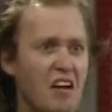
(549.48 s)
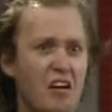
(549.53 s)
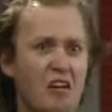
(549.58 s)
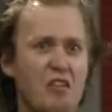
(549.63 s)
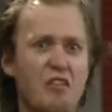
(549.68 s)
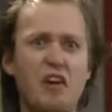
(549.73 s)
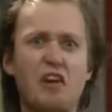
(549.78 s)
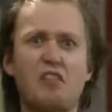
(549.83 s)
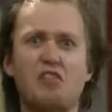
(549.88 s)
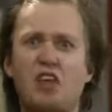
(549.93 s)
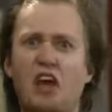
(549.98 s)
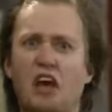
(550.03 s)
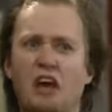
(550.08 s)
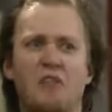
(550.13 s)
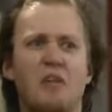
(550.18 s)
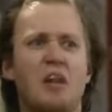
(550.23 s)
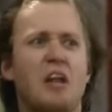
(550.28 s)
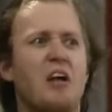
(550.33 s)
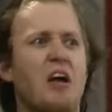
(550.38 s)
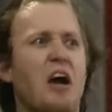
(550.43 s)
Filthy!
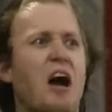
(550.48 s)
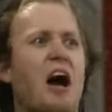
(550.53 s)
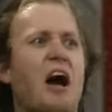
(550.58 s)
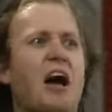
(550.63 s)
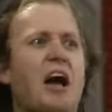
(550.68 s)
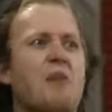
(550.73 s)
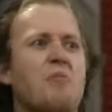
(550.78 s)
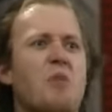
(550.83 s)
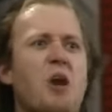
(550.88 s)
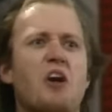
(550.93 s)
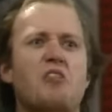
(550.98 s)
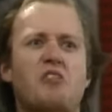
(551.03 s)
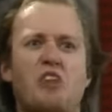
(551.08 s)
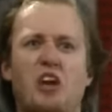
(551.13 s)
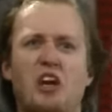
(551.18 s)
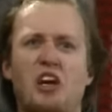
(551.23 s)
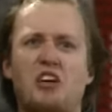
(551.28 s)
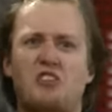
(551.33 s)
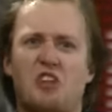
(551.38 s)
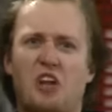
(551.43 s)
I am not
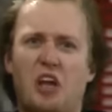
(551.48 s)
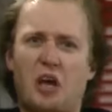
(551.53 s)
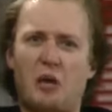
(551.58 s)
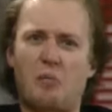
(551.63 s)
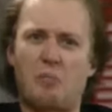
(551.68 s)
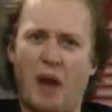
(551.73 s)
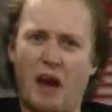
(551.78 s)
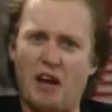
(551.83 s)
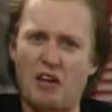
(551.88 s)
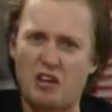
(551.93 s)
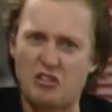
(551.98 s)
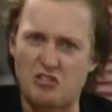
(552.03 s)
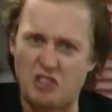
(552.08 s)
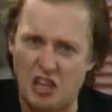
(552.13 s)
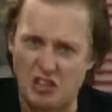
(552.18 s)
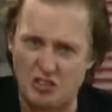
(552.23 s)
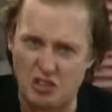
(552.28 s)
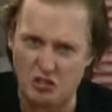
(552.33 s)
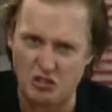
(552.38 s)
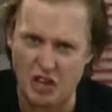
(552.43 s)
easily embarrassed,
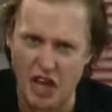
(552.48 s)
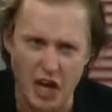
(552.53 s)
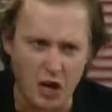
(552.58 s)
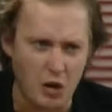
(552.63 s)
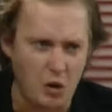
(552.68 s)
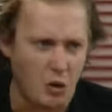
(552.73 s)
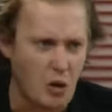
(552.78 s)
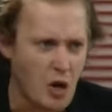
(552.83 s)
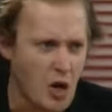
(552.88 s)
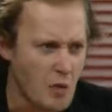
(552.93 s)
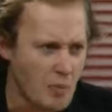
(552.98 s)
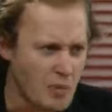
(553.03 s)
as you know,